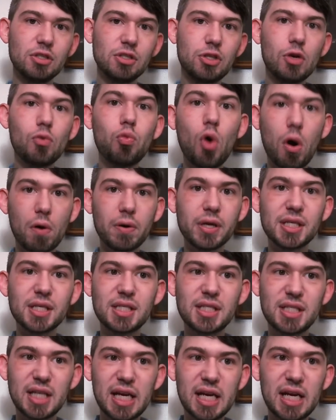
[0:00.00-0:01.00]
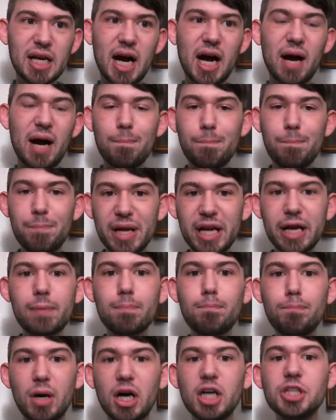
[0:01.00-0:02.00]
to want to see a
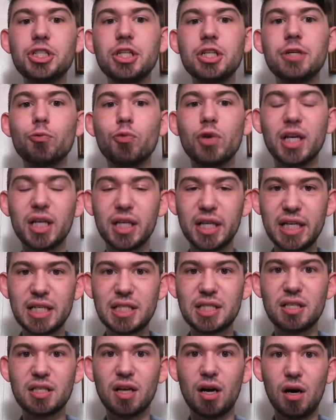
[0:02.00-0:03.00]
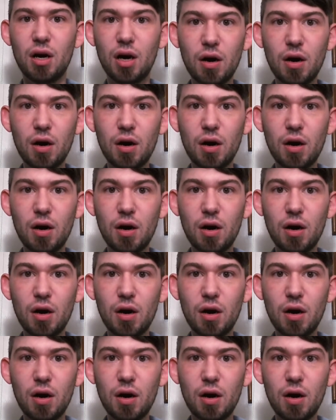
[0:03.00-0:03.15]
big budget release